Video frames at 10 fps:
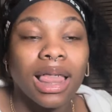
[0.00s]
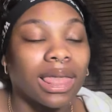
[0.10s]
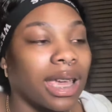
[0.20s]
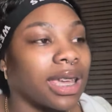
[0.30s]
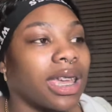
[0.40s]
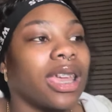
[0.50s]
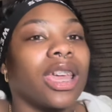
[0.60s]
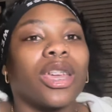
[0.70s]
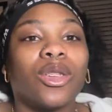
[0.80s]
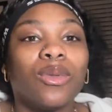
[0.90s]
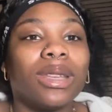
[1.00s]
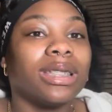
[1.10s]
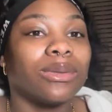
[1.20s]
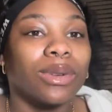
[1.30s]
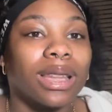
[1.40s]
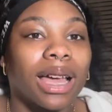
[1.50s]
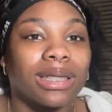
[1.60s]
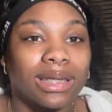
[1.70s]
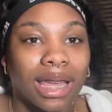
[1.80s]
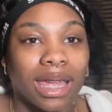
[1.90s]
Like, you need to
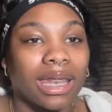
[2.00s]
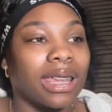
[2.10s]
realize that